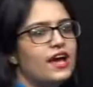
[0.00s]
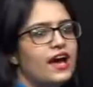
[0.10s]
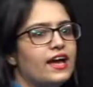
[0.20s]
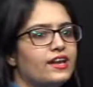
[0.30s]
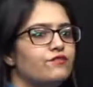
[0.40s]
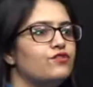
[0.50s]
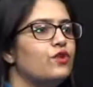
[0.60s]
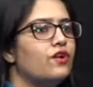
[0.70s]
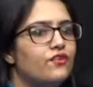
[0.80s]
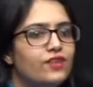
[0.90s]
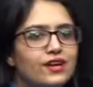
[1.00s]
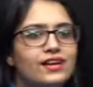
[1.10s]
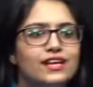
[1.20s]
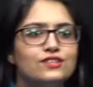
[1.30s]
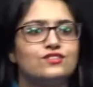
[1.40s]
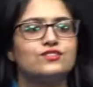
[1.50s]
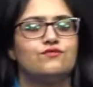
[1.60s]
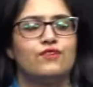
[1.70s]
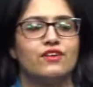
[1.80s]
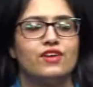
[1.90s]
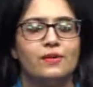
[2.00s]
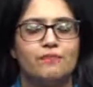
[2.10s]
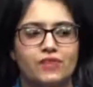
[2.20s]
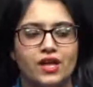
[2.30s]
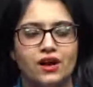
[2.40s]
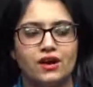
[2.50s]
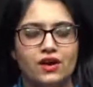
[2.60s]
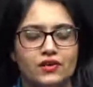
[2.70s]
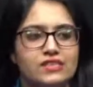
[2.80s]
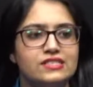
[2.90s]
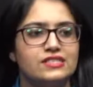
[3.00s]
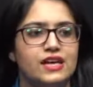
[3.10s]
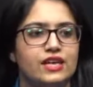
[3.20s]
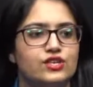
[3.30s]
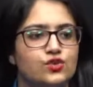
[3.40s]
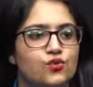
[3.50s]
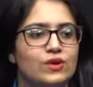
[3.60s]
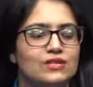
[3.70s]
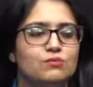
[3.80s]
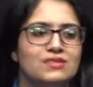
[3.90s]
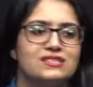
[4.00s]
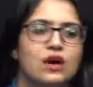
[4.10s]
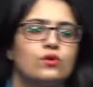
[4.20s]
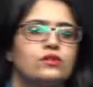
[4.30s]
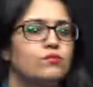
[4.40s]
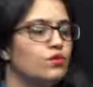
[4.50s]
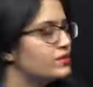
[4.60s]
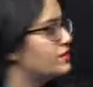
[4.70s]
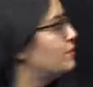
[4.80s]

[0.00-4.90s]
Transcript: and if you are really in very hurry state, you will miss out the most